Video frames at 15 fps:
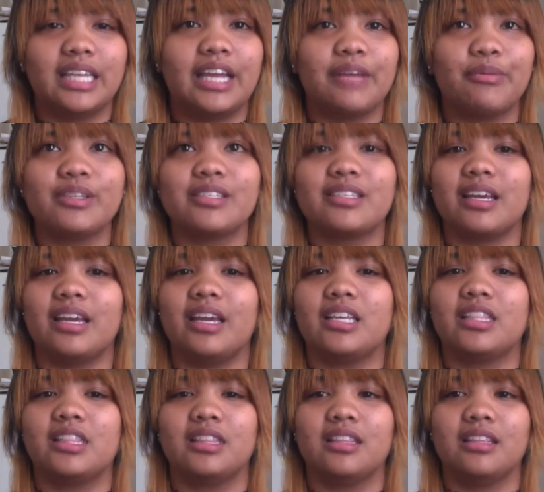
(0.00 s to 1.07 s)
It was
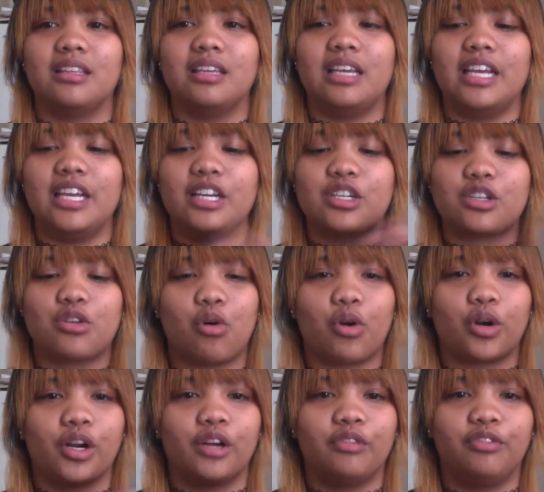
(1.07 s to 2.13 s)
like each
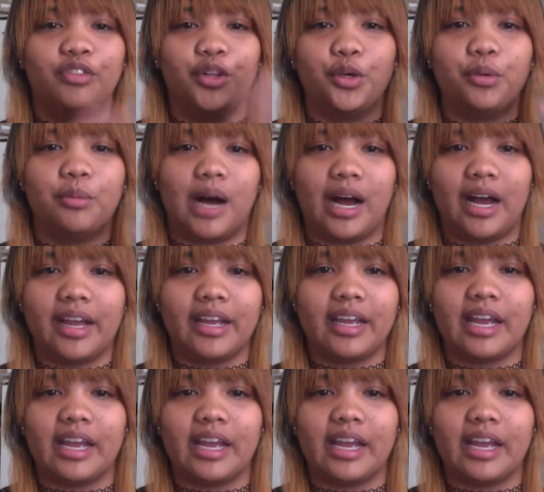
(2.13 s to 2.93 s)
quarter flew by,